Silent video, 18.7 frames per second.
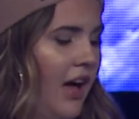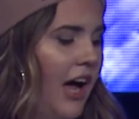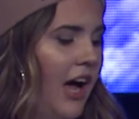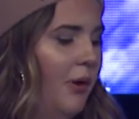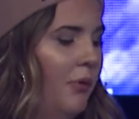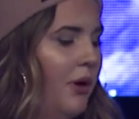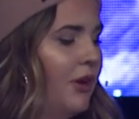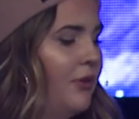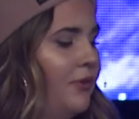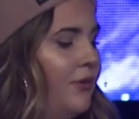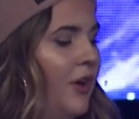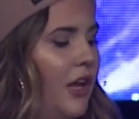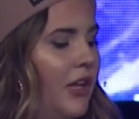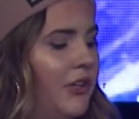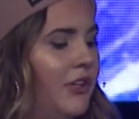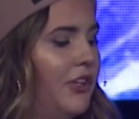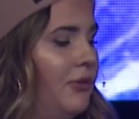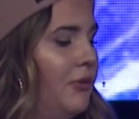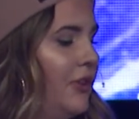I want to
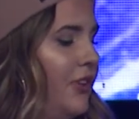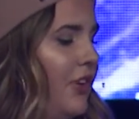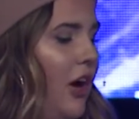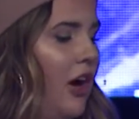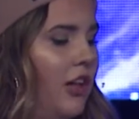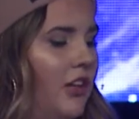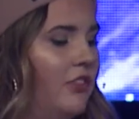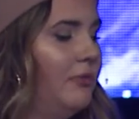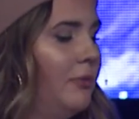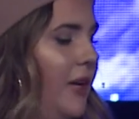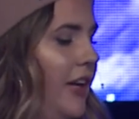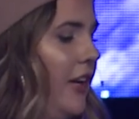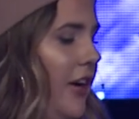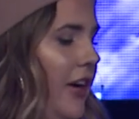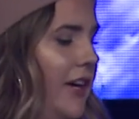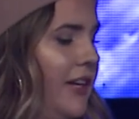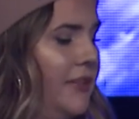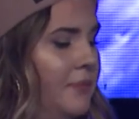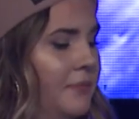follow you with all of my
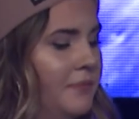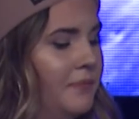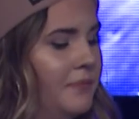heart.